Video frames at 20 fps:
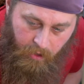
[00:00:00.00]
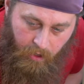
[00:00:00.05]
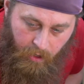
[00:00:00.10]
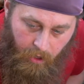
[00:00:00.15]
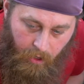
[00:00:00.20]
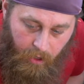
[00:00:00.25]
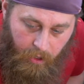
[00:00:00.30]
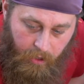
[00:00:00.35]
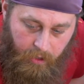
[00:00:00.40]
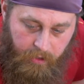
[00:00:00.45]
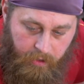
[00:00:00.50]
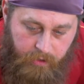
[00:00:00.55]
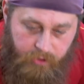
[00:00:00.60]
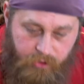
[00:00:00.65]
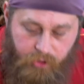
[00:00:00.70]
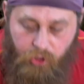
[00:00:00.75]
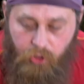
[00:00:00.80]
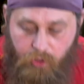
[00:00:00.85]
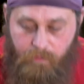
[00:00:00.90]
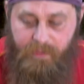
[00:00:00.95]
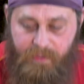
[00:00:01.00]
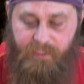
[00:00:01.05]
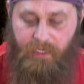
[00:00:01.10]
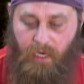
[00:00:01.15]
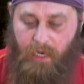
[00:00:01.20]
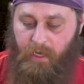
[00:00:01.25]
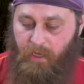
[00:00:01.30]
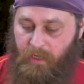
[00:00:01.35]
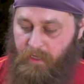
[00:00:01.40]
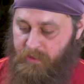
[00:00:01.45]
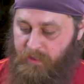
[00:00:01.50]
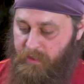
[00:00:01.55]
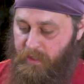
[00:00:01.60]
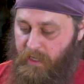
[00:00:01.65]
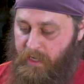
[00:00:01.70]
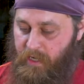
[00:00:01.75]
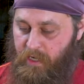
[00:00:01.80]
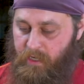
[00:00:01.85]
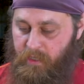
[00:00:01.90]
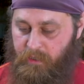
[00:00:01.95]
are tube style
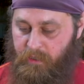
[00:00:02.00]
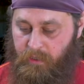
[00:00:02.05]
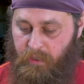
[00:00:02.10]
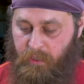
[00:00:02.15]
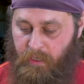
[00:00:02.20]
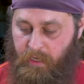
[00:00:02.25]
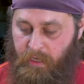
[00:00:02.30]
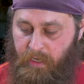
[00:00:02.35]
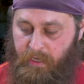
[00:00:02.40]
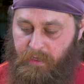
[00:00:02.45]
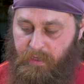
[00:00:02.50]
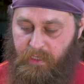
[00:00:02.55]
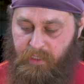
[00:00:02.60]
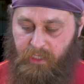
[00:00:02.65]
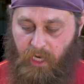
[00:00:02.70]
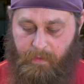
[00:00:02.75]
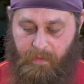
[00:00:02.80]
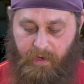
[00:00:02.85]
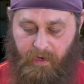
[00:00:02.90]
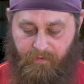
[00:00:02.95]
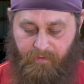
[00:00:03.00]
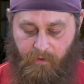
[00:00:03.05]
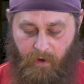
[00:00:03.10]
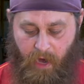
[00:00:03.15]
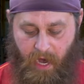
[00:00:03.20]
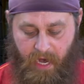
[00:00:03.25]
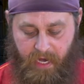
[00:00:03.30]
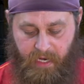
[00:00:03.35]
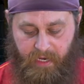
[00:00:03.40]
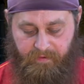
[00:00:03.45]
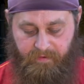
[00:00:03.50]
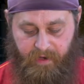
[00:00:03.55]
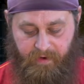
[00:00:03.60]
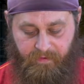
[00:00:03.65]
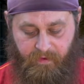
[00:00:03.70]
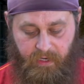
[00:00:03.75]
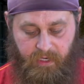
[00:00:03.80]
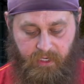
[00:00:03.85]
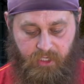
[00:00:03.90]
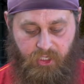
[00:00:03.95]
insulators. These come in a variety of
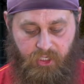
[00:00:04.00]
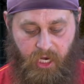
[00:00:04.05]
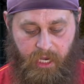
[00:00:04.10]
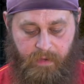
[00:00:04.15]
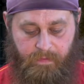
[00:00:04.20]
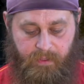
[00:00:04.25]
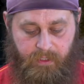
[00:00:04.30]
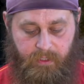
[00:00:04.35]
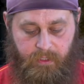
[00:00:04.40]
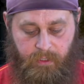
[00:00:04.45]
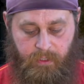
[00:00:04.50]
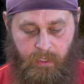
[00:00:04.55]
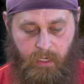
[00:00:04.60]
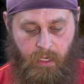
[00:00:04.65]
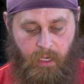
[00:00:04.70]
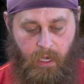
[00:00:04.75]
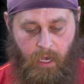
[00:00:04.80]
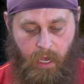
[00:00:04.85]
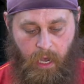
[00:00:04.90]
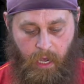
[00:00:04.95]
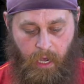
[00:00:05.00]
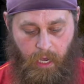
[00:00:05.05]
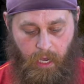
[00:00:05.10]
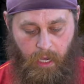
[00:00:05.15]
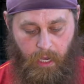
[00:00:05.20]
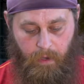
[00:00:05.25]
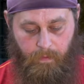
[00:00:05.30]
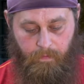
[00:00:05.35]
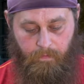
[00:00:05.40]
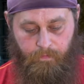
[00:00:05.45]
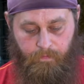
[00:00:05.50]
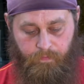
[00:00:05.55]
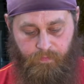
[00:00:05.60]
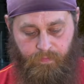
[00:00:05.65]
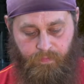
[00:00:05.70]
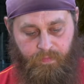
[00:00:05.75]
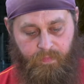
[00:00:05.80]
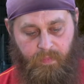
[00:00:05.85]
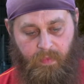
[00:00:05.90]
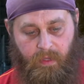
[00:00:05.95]
different shapes.
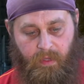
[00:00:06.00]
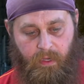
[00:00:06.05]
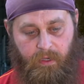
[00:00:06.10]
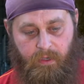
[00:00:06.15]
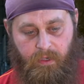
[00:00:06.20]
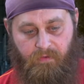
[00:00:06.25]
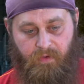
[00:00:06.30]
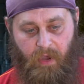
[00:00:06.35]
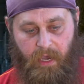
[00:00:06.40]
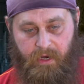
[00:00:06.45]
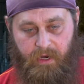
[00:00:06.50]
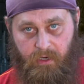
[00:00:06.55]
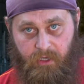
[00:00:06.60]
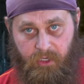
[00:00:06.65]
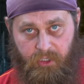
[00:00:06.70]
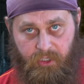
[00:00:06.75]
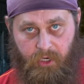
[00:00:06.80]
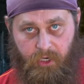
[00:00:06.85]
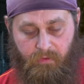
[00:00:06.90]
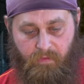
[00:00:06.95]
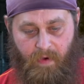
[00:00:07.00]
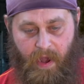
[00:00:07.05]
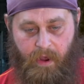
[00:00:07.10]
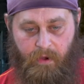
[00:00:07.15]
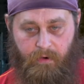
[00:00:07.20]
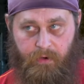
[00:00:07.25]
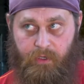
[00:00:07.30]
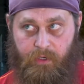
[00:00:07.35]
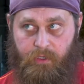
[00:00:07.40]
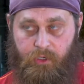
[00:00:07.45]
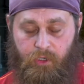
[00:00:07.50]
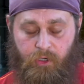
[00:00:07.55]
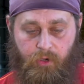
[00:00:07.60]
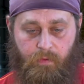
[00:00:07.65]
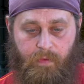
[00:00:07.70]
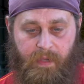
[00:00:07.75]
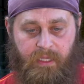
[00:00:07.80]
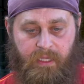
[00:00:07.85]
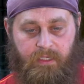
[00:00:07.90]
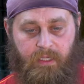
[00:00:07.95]
You've got just your round
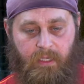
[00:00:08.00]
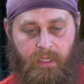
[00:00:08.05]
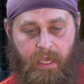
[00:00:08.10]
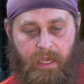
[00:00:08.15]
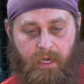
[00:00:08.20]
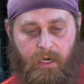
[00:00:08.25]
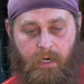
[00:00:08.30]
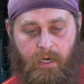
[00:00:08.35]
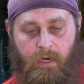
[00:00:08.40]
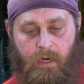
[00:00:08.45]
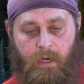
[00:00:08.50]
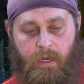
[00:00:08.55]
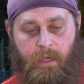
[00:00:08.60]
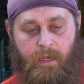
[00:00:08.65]
tube insulator